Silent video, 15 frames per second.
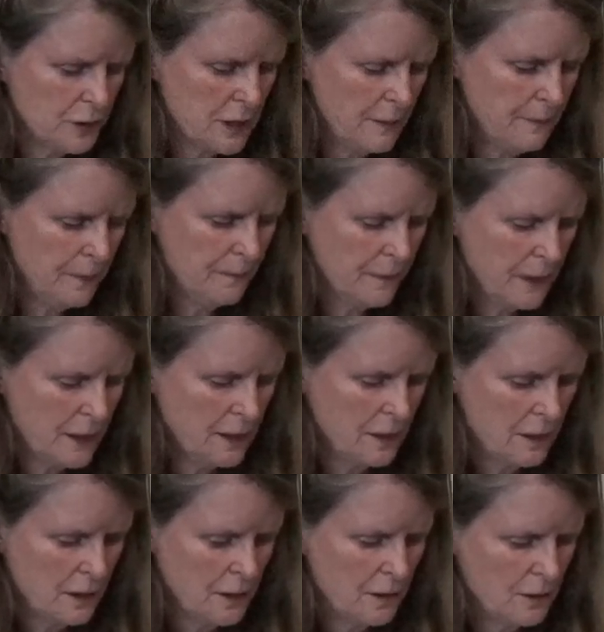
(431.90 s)
as long as you
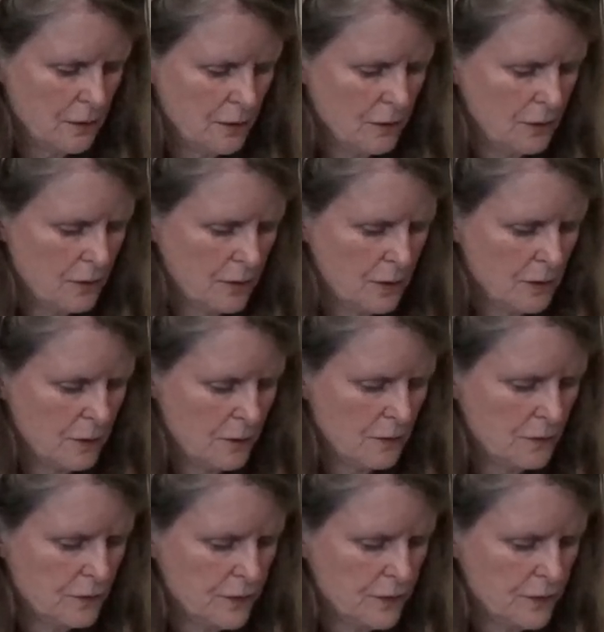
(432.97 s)
promise to finish it later.